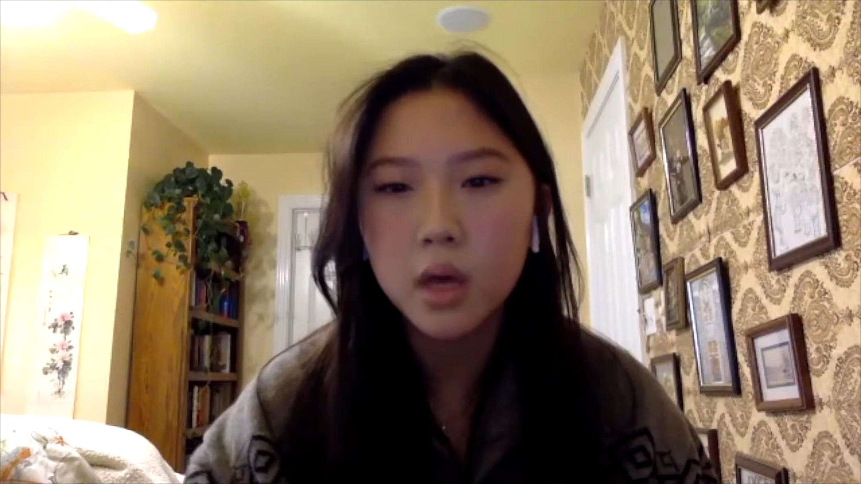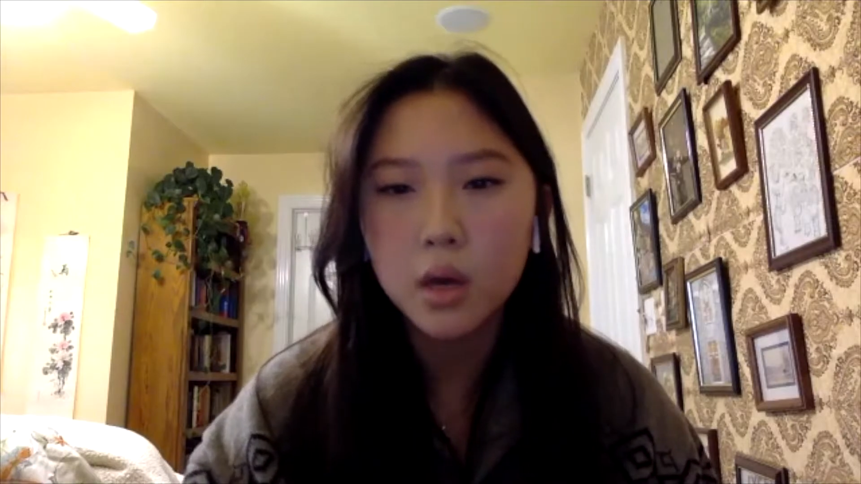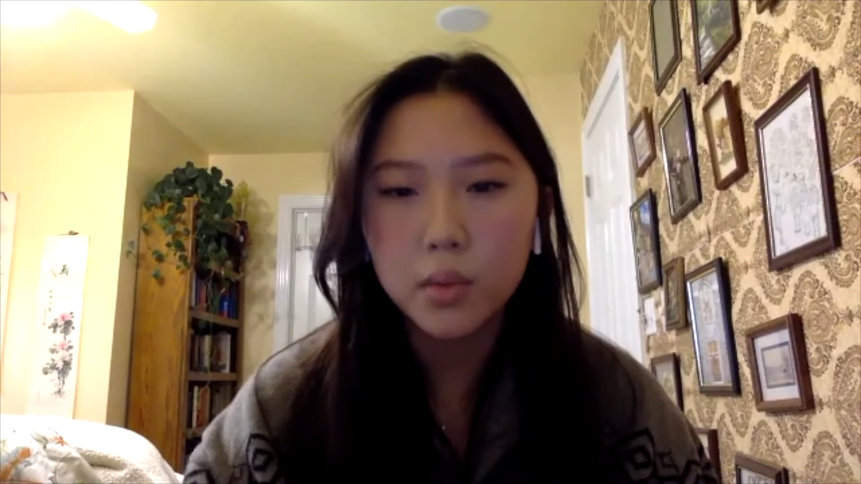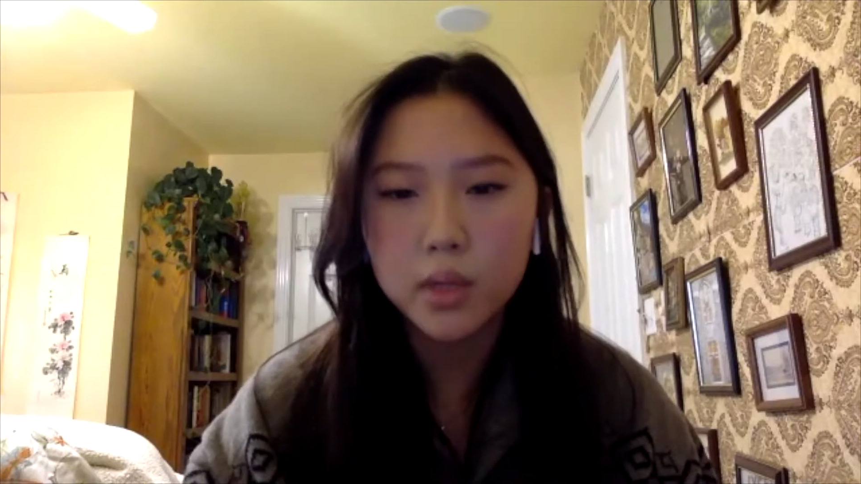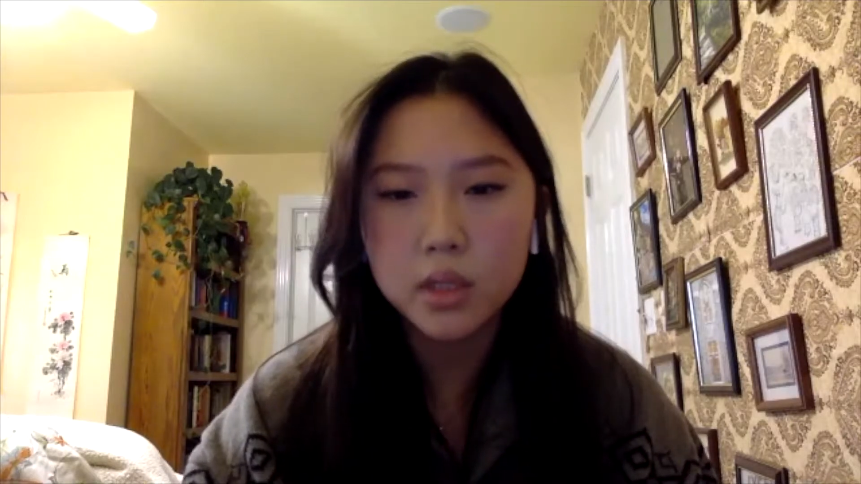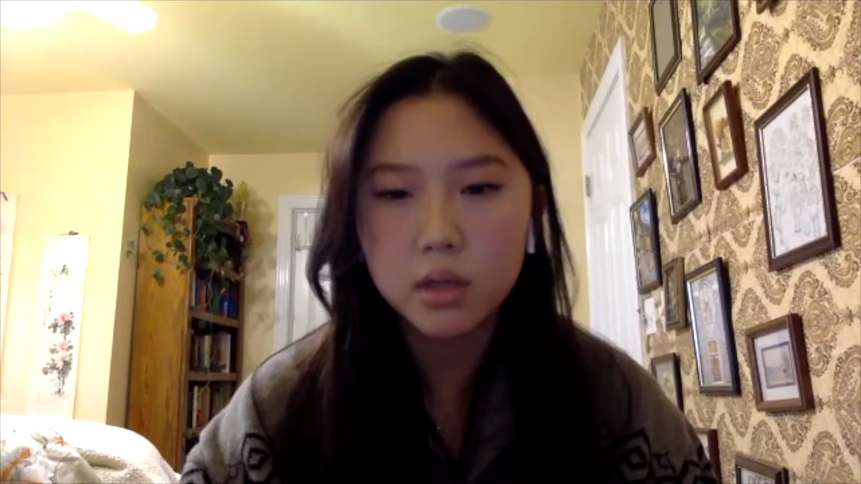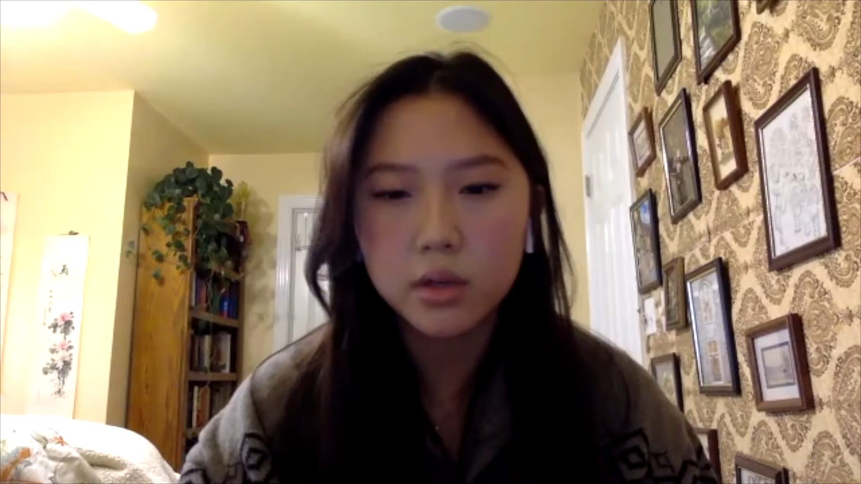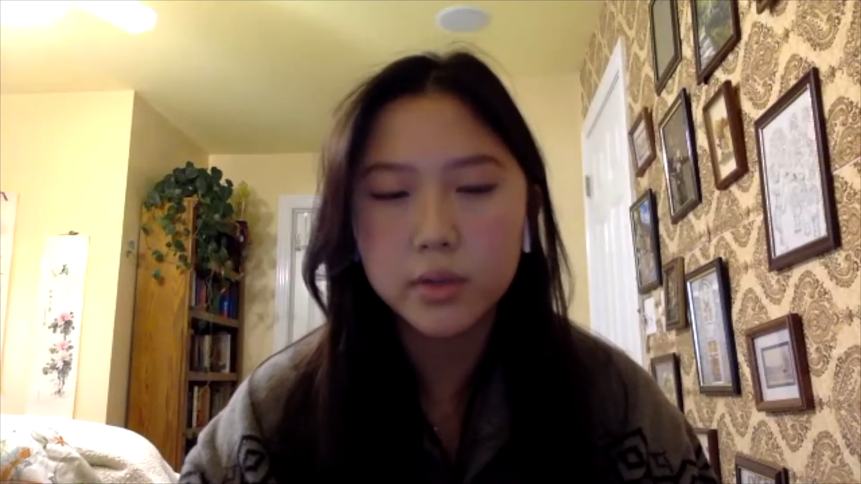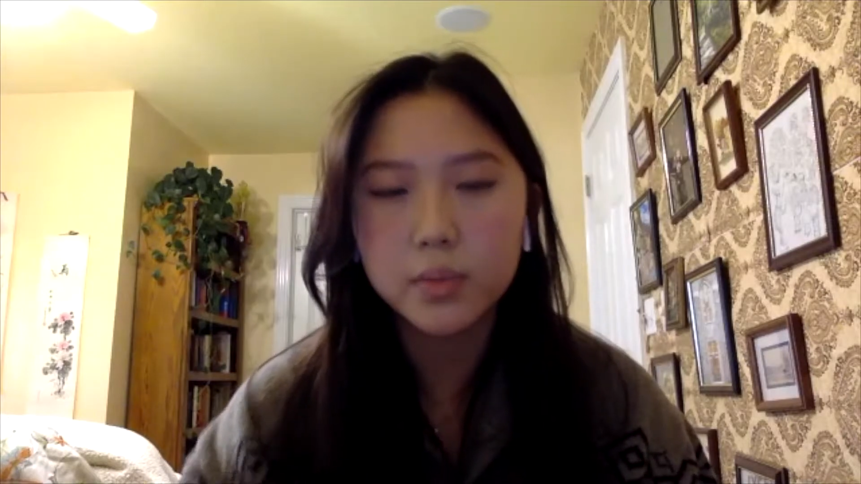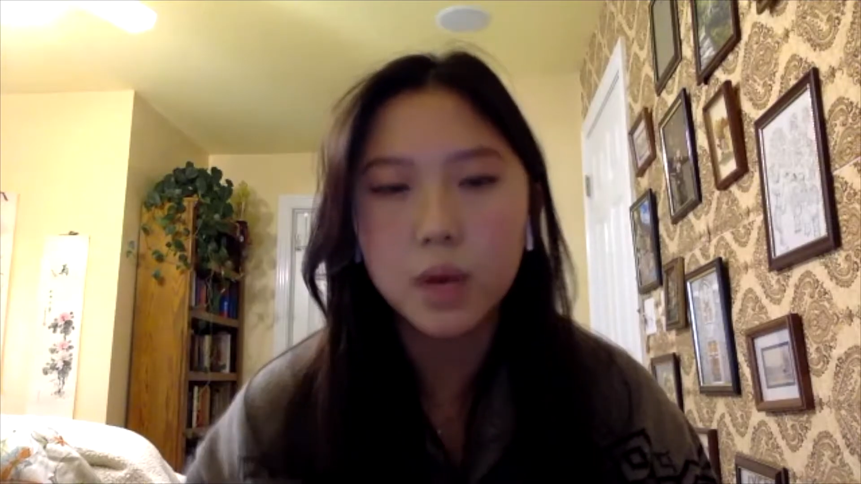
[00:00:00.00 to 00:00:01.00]
which
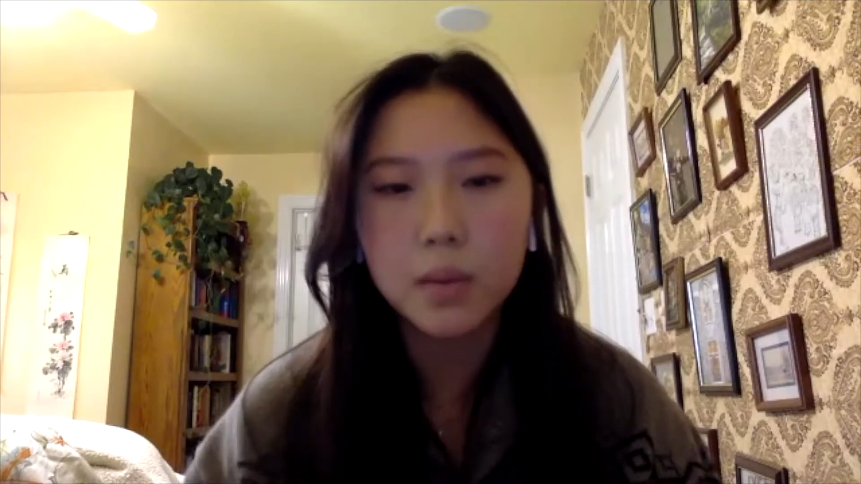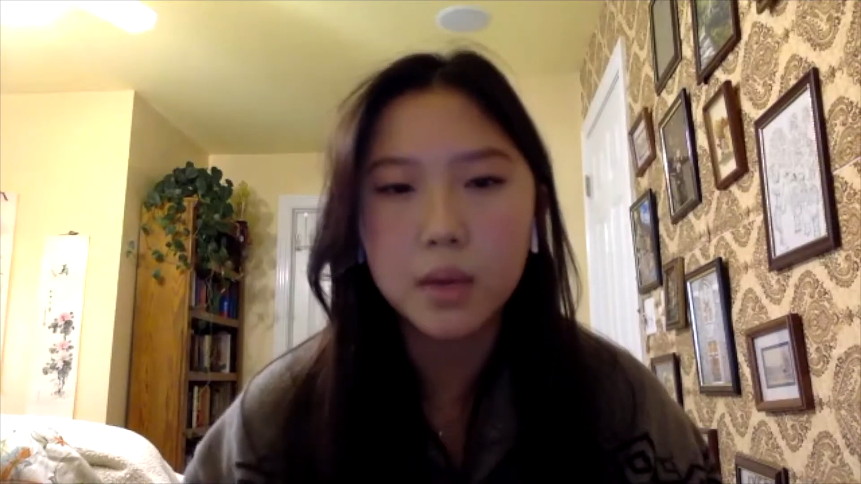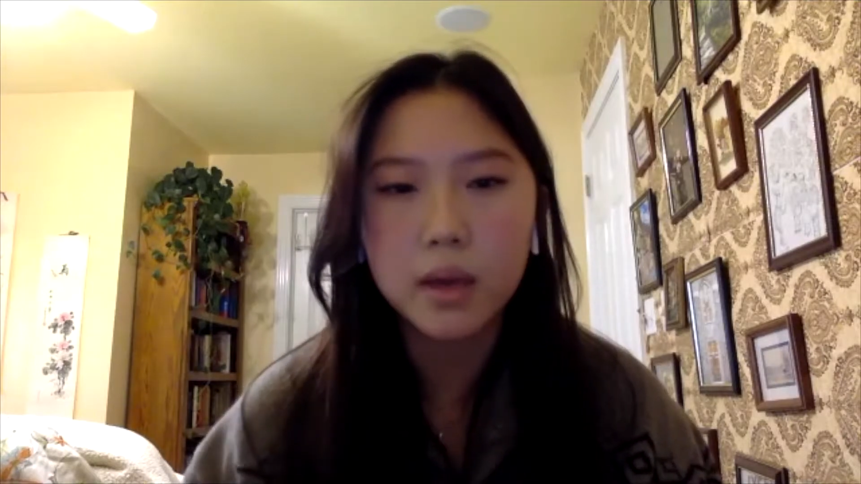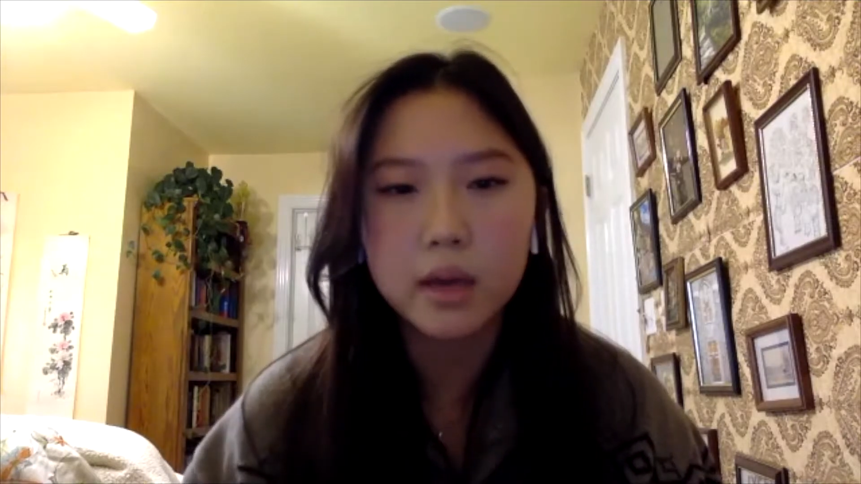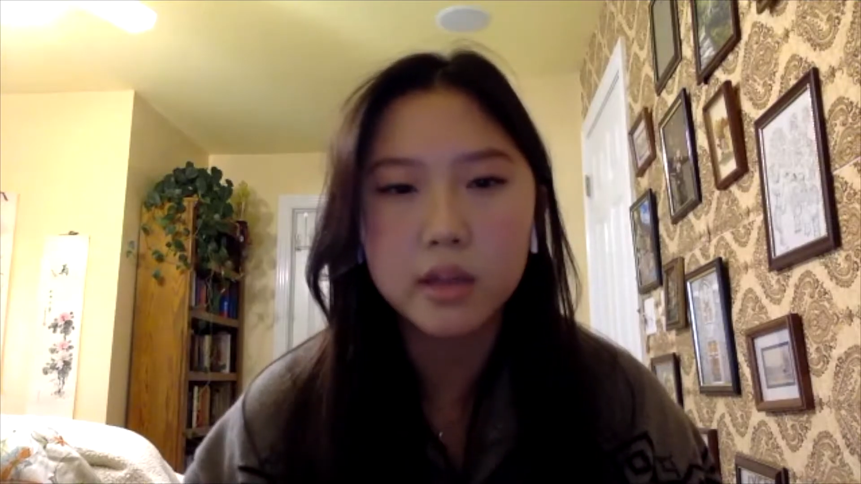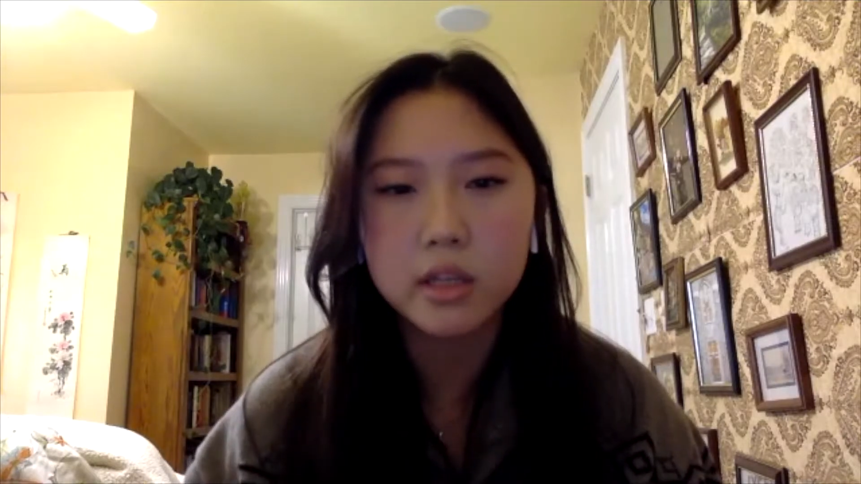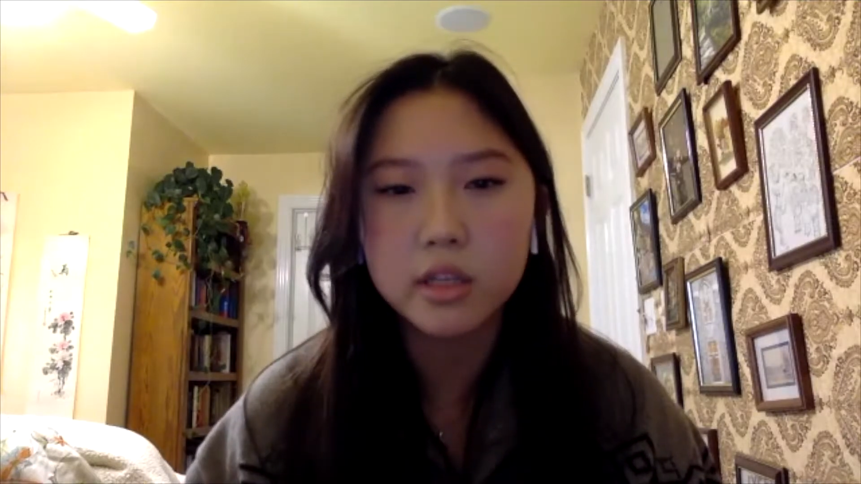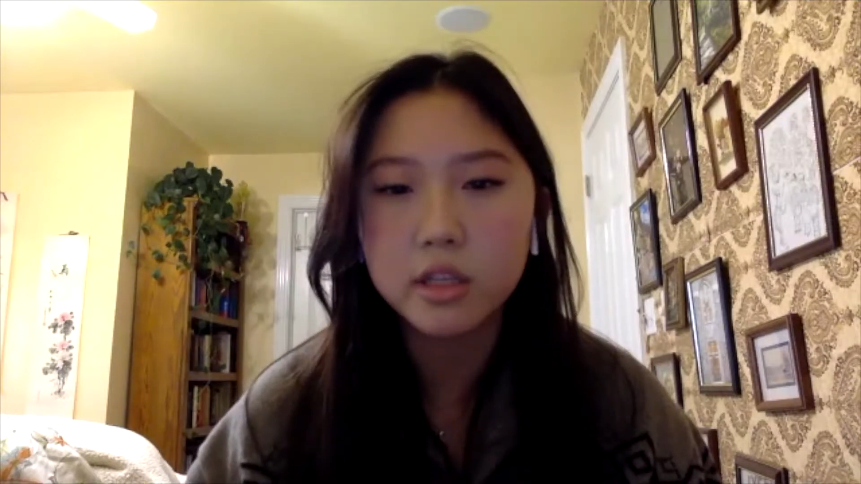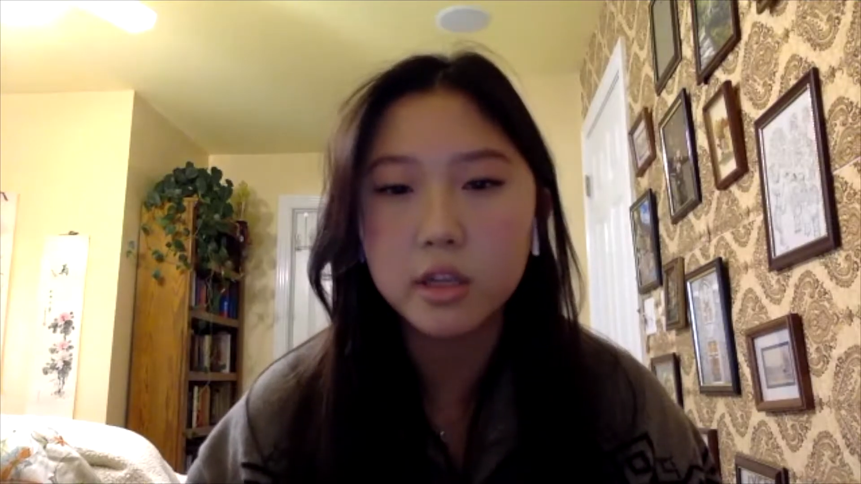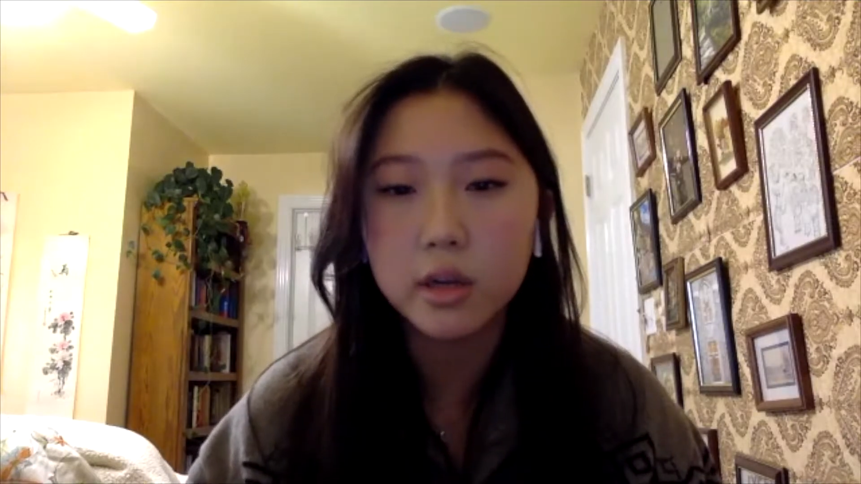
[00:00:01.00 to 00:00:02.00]
also brought me again into
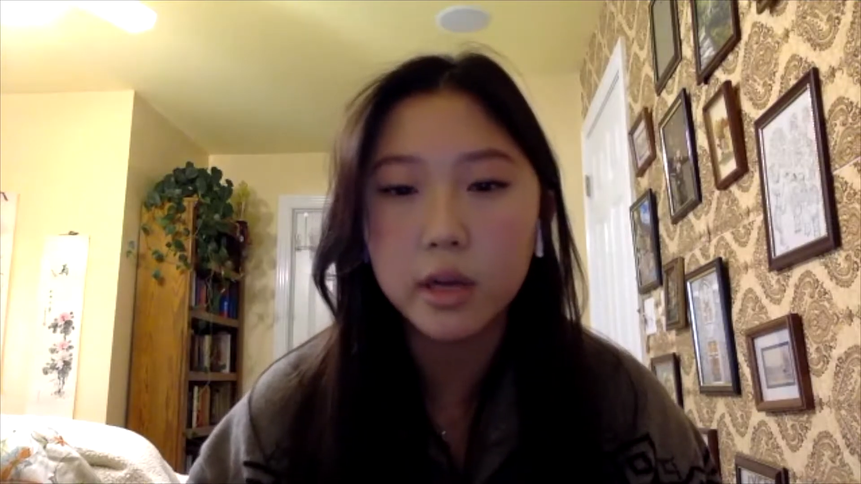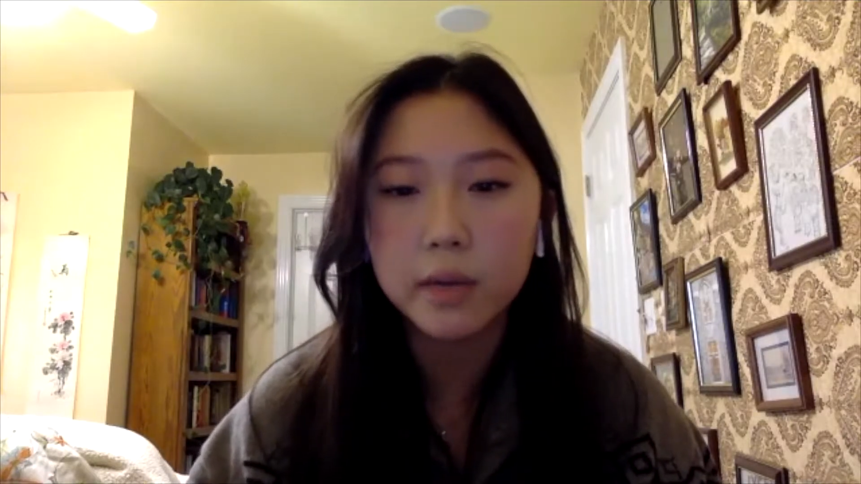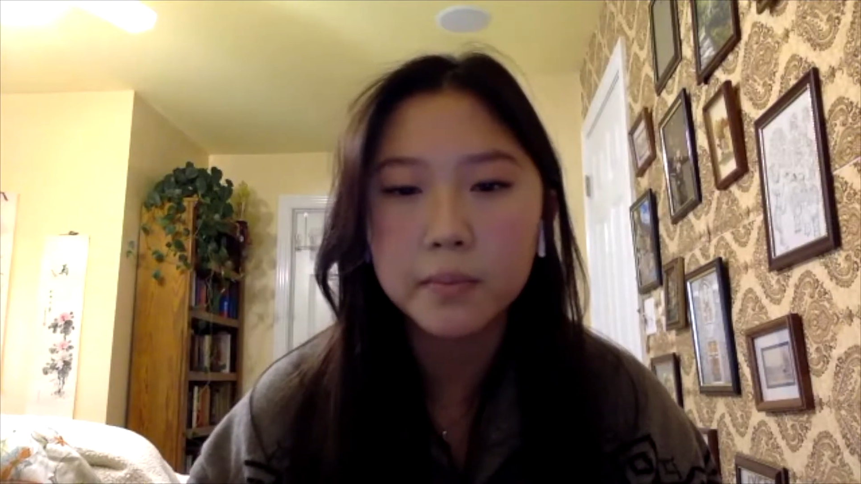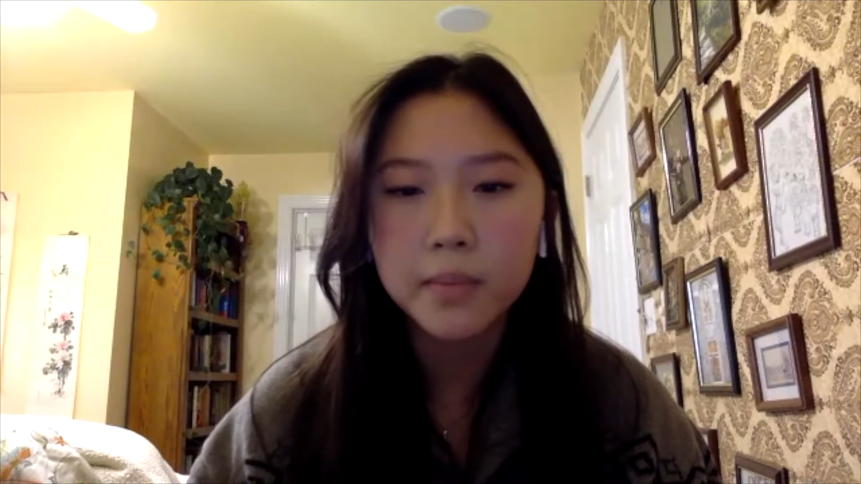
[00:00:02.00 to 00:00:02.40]
engineering.